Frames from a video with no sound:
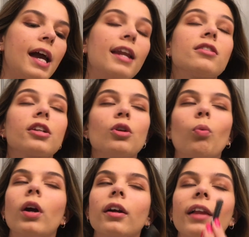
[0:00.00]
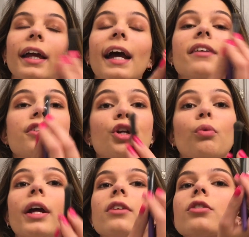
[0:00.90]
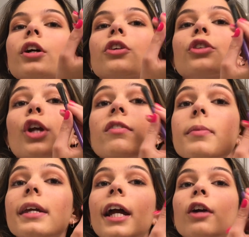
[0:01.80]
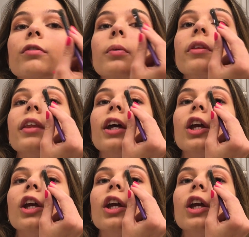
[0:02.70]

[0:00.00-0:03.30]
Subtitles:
And it's gonna work like as an eraser, so you have to be careful with it.